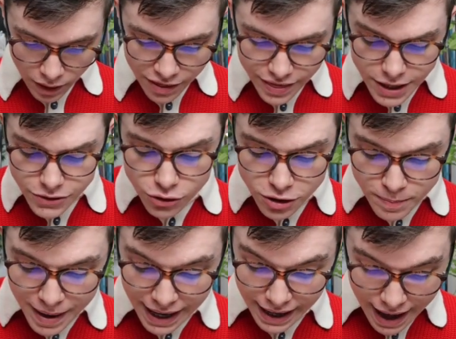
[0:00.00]
This could
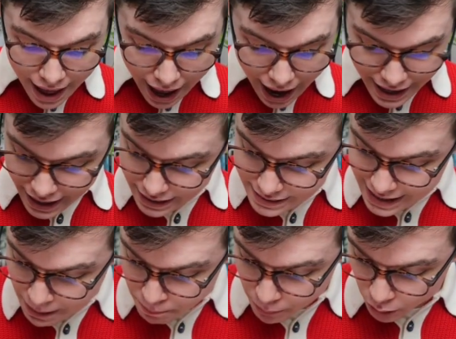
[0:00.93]
be an
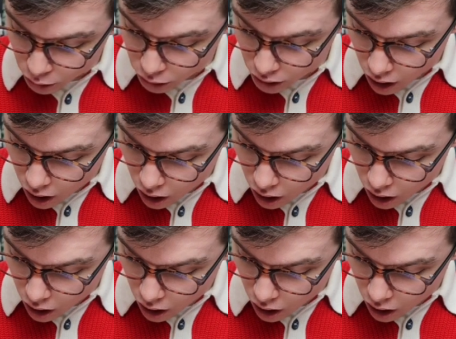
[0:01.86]
example